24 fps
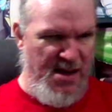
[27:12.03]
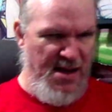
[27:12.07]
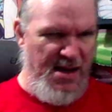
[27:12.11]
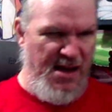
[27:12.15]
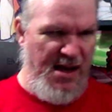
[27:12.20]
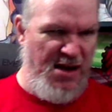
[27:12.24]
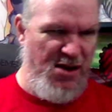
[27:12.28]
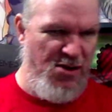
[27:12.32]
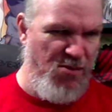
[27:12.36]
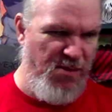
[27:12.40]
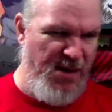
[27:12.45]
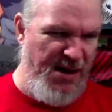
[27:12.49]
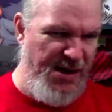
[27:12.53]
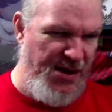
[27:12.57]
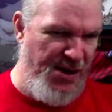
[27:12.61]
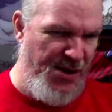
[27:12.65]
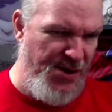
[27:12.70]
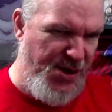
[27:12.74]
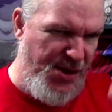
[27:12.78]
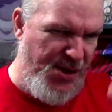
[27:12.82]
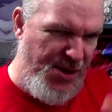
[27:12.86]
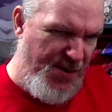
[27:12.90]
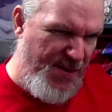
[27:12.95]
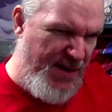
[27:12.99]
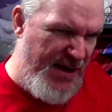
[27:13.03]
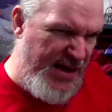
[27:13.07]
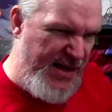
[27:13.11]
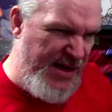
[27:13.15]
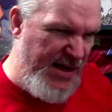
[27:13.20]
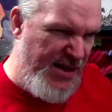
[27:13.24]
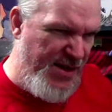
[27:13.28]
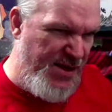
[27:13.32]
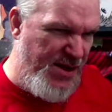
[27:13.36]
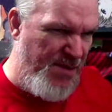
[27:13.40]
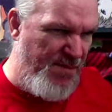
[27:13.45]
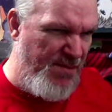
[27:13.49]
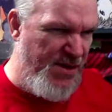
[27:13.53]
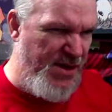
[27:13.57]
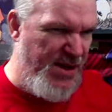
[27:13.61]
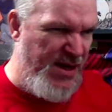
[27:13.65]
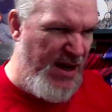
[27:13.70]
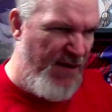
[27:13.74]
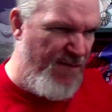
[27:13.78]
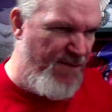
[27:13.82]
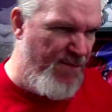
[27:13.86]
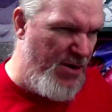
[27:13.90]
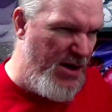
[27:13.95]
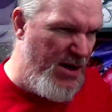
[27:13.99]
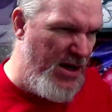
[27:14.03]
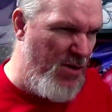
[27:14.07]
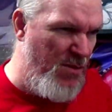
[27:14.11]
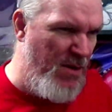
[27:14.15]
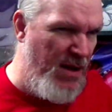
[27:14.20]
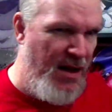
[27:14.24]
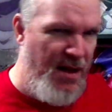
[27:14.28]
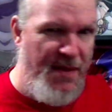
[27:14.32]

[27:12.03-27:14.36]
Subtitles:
And Windows 3 did some stuff pretty well.